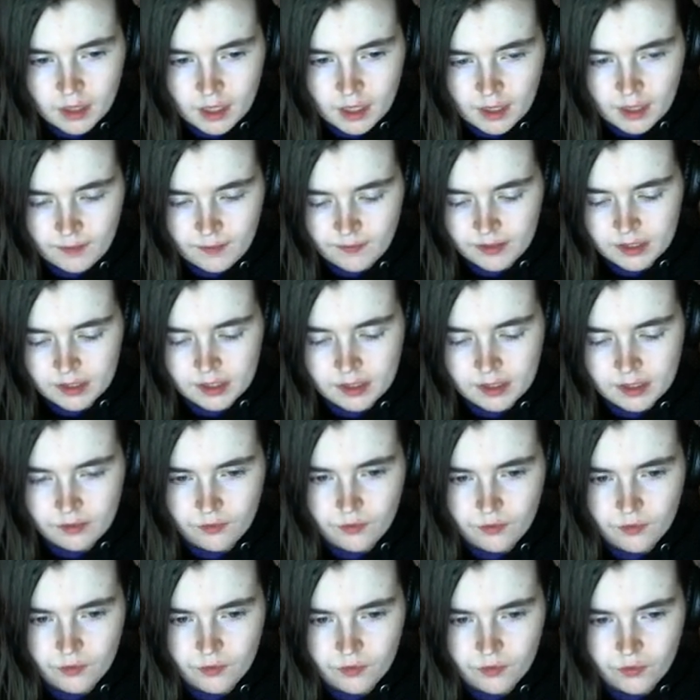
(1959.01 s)
If it's
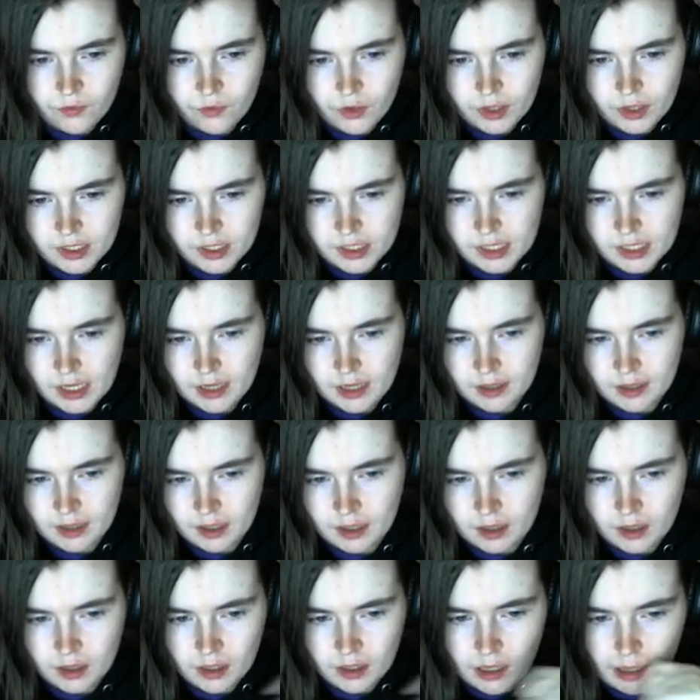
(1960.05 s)
for the sake of the
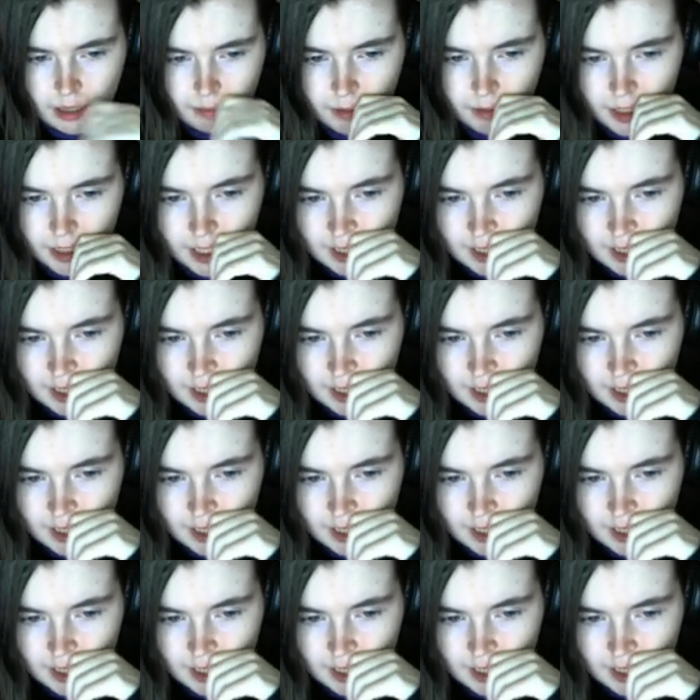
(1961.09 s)
club